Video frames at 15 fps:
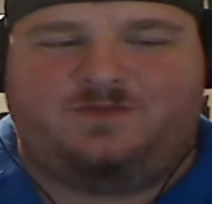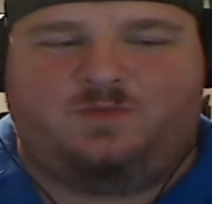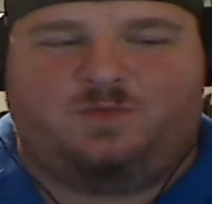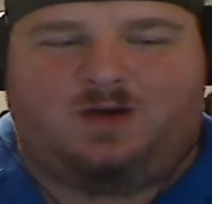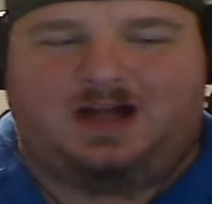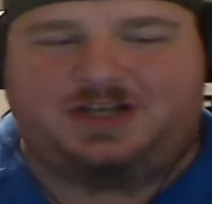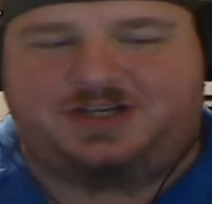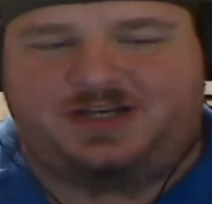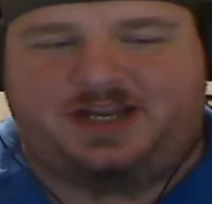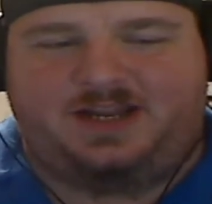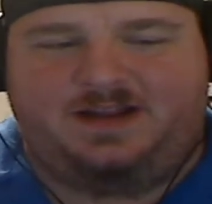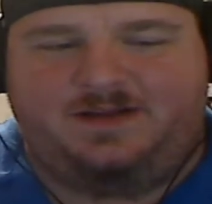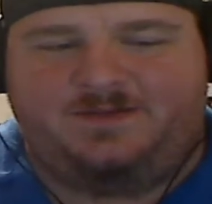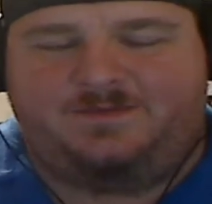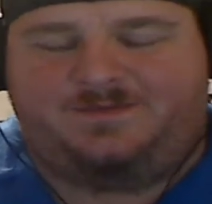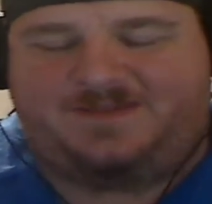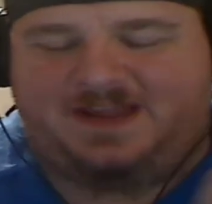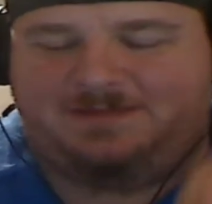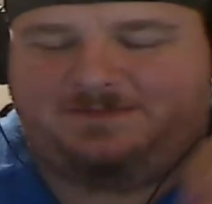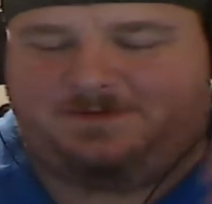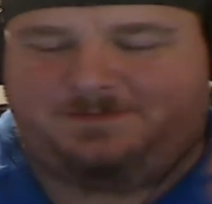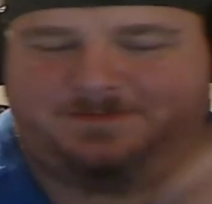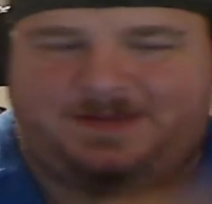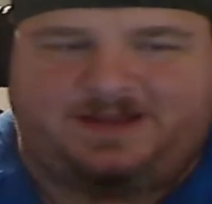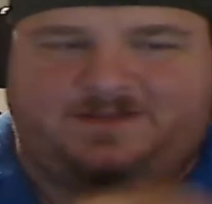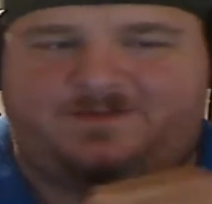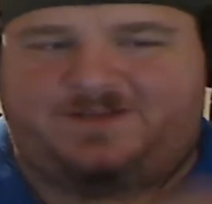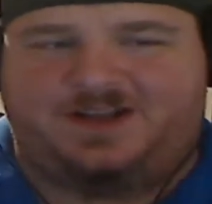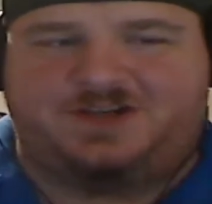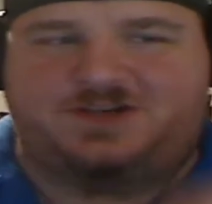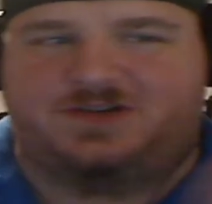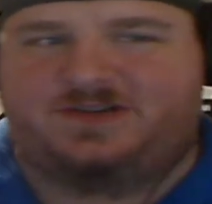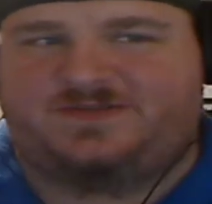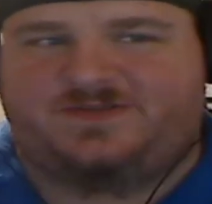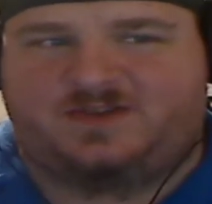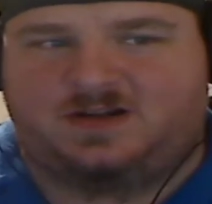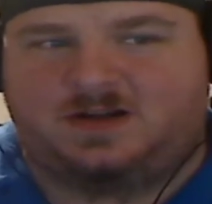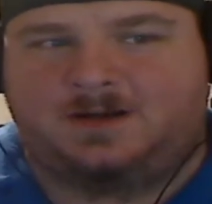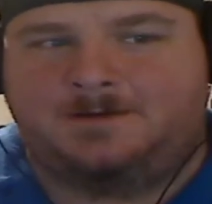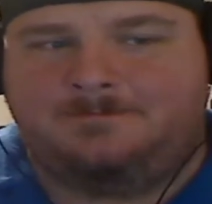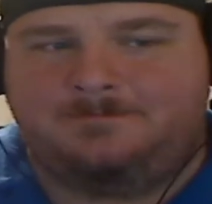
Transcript: watching Fabvl pick features for